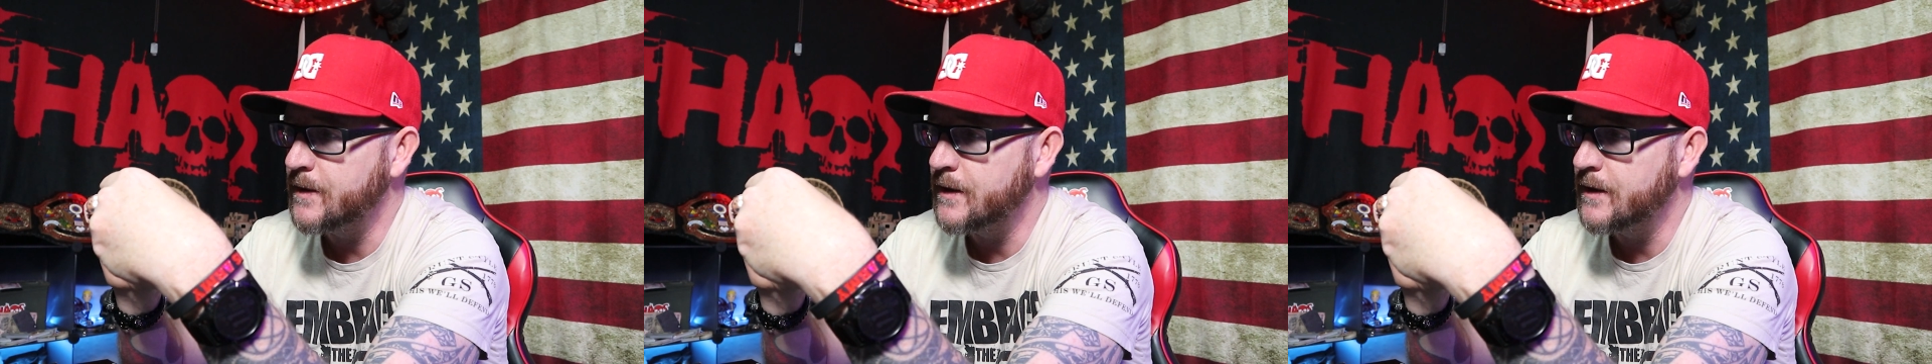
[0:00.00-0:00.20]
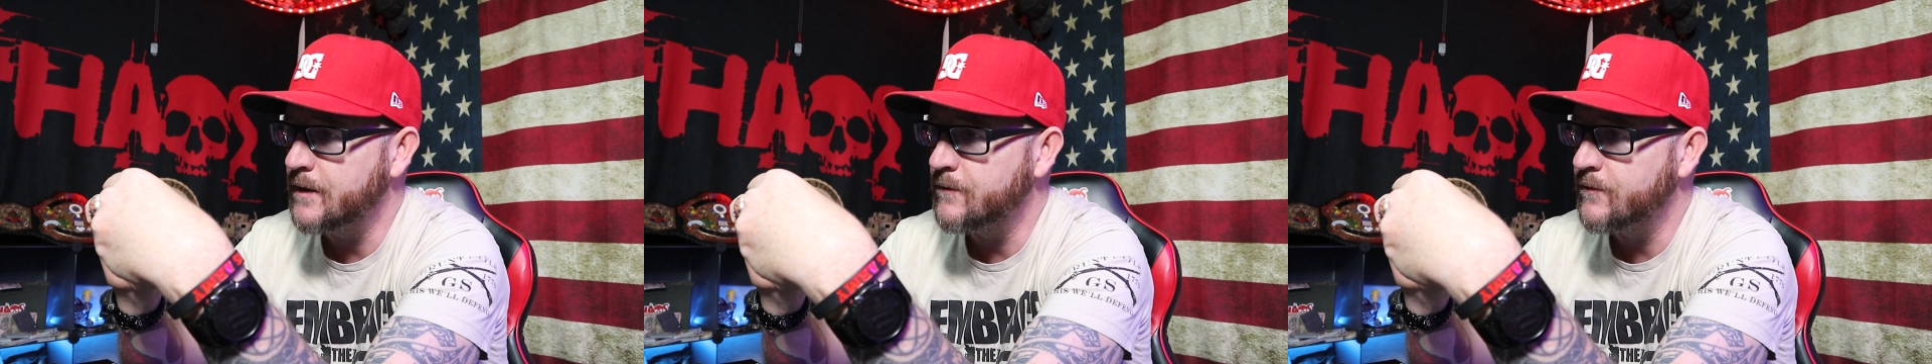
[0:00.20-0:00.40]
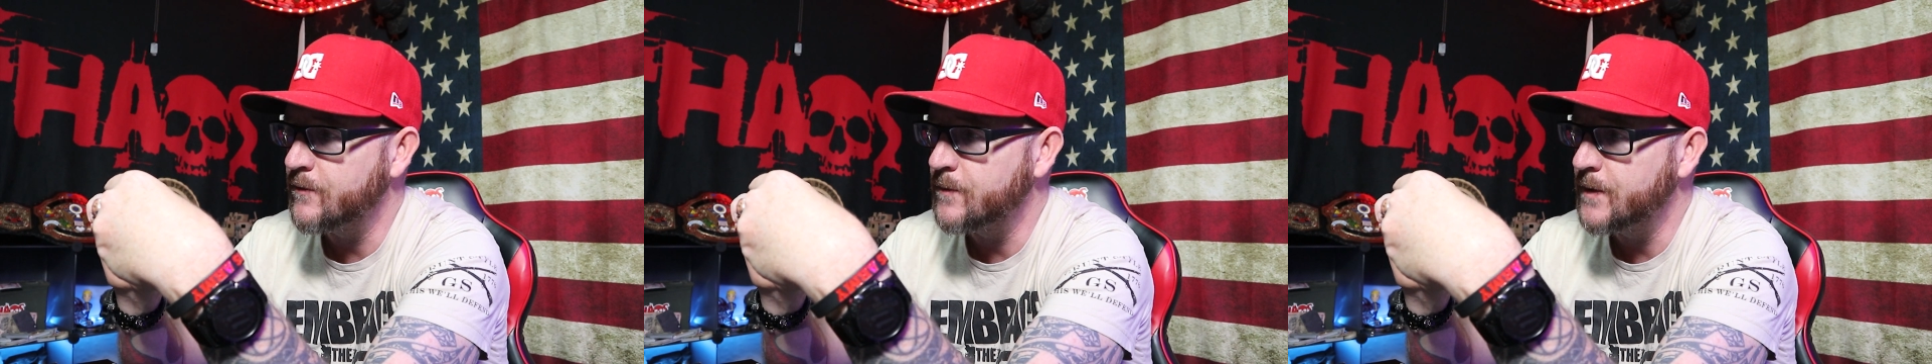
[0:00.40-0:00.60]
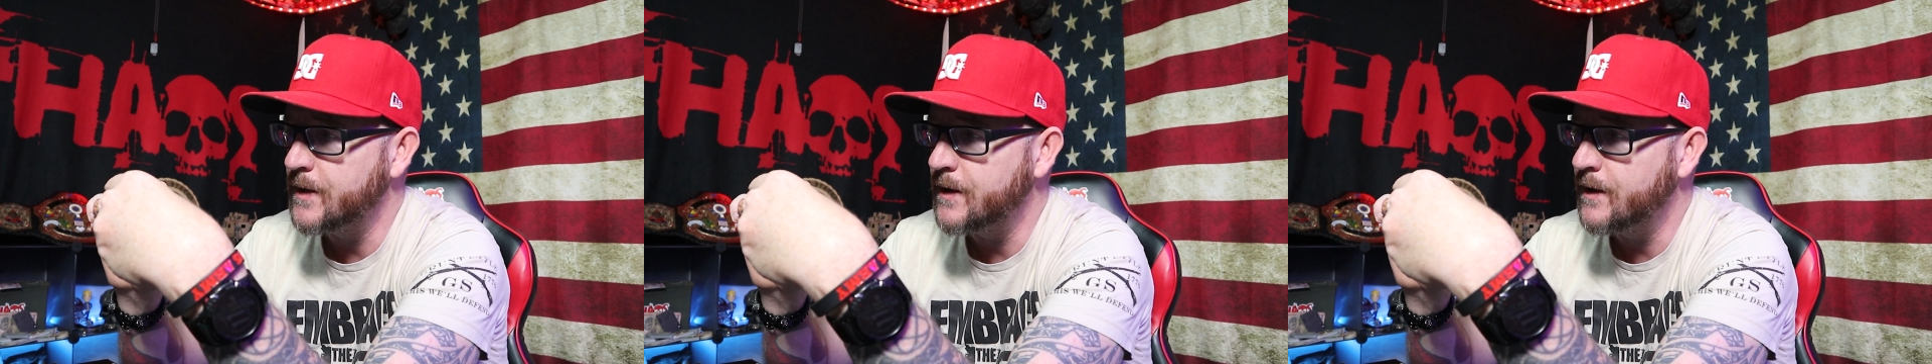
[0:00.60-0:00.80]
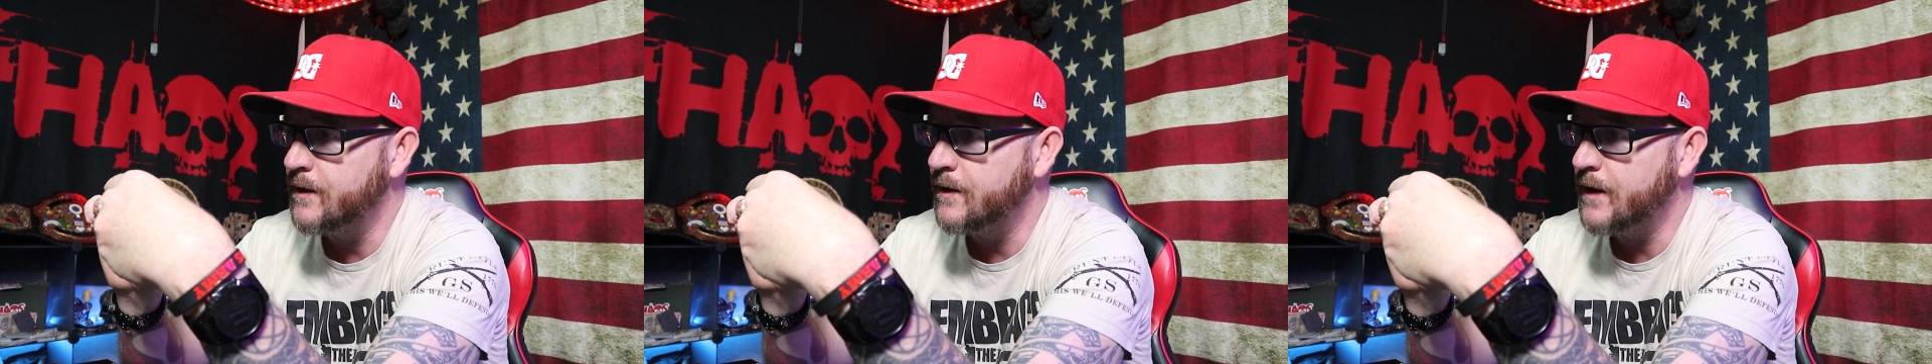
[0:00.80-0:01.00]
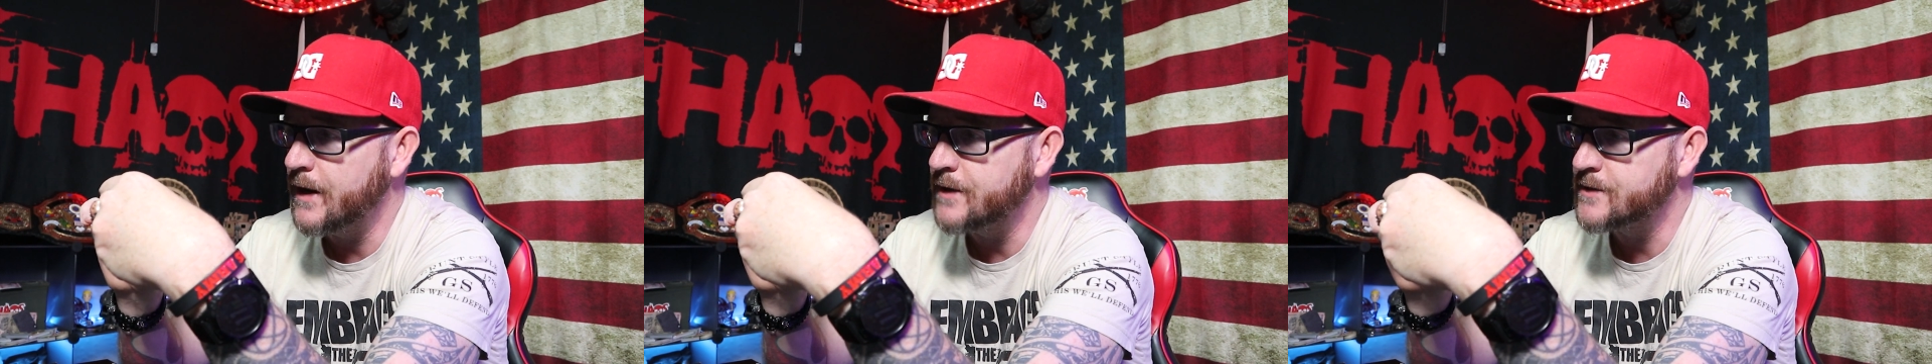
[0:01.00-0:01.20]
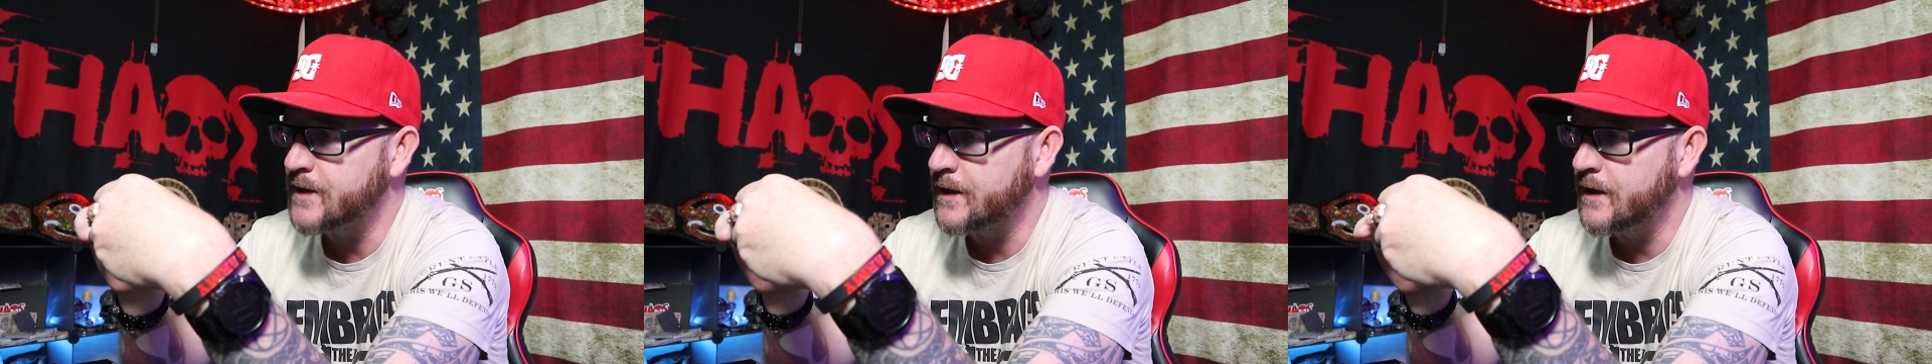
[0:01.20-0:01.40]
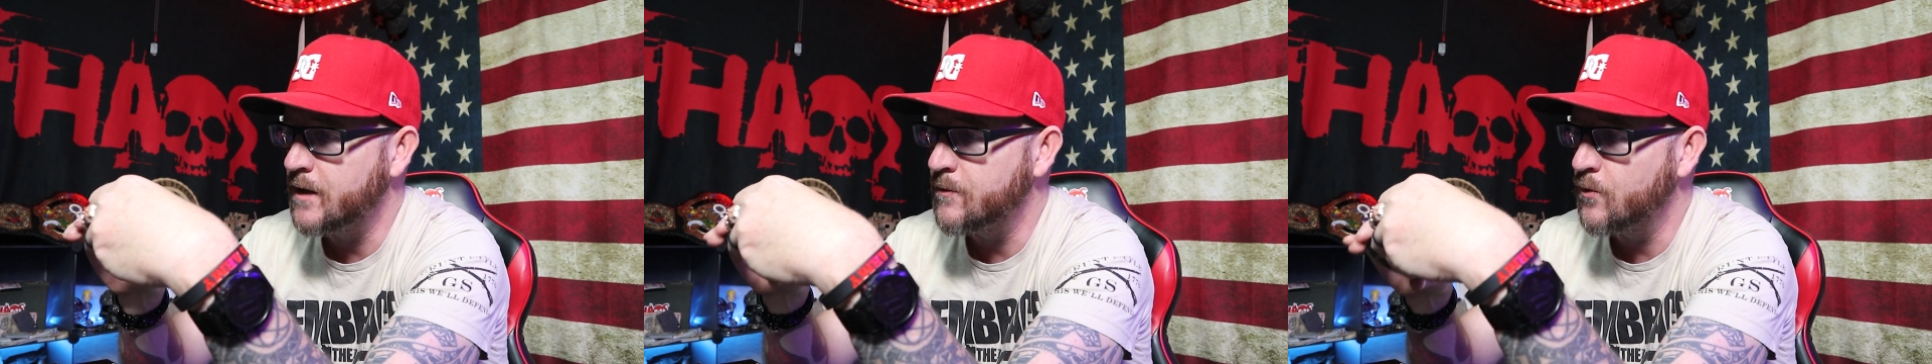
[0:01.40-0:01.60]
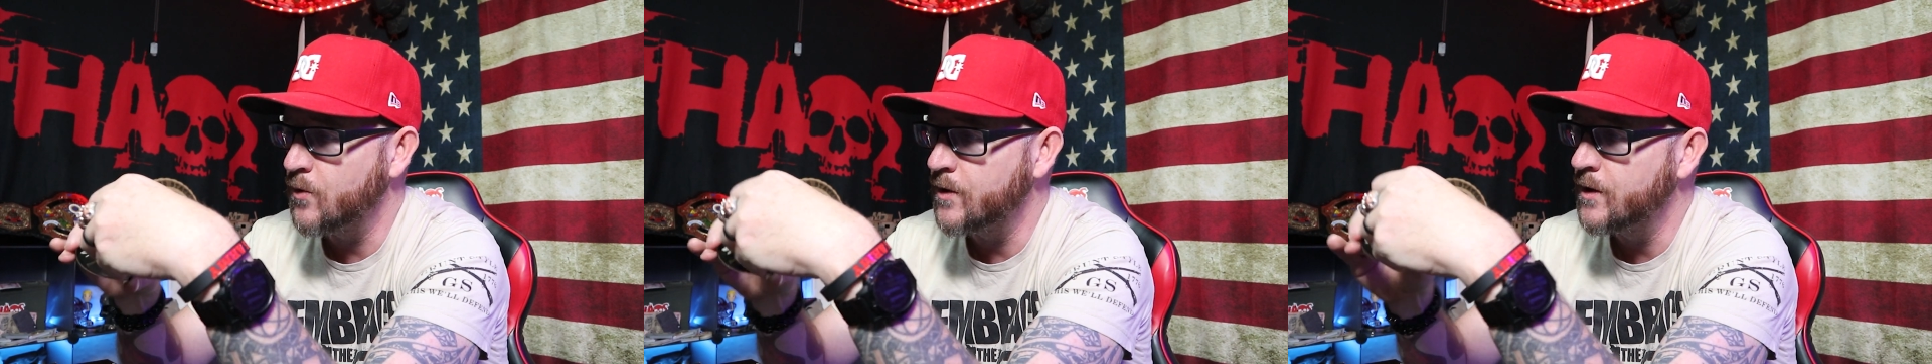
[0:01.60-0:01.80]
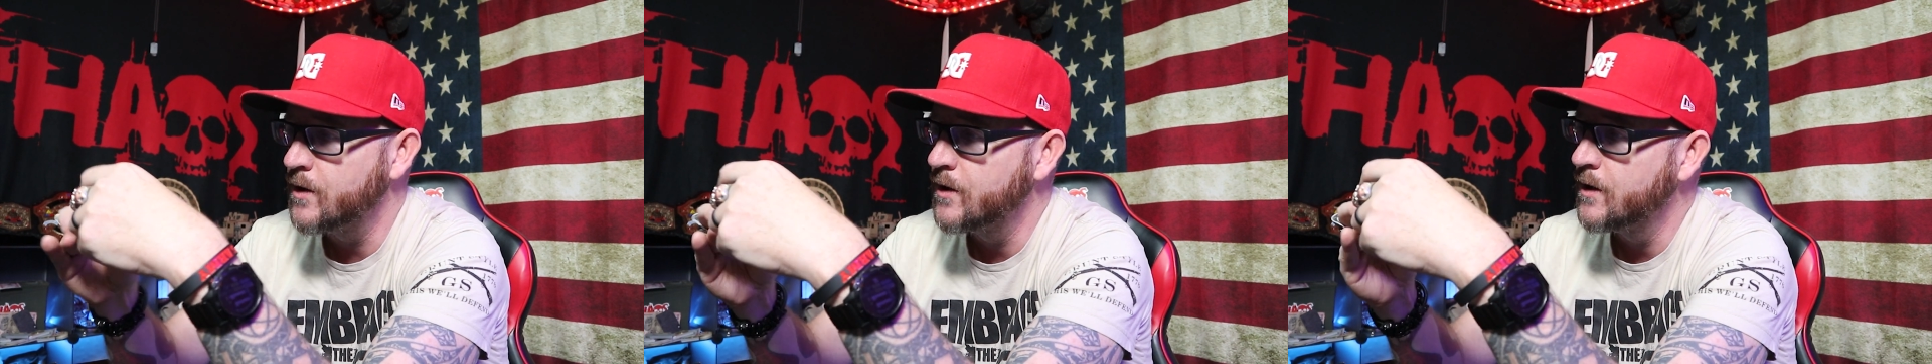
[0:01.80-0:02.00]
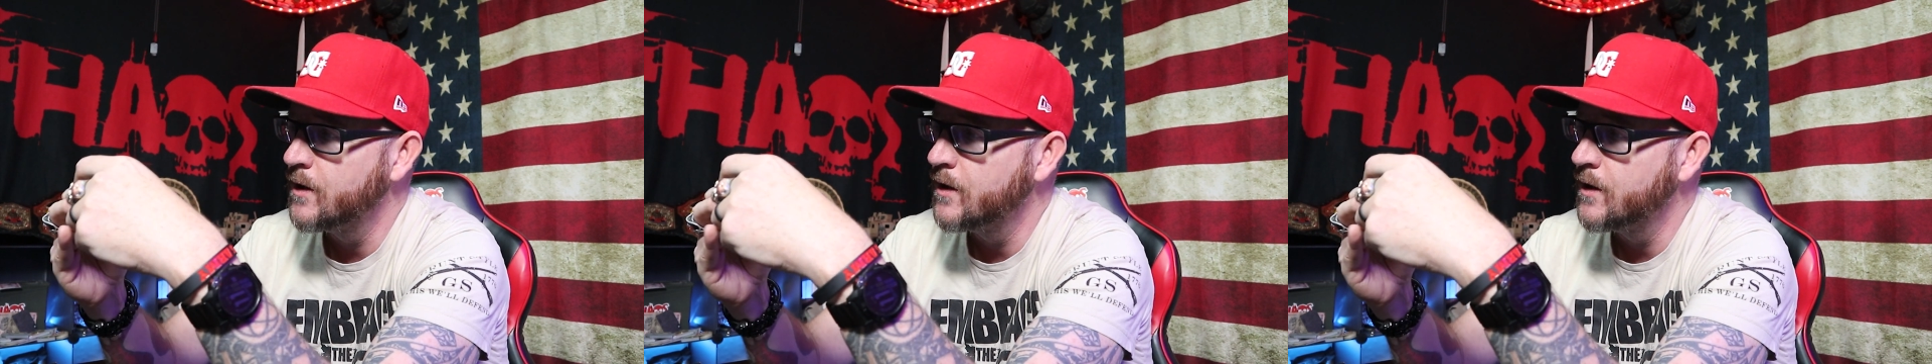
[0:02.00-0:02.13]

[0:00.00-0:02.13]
from the 82nd Airborne,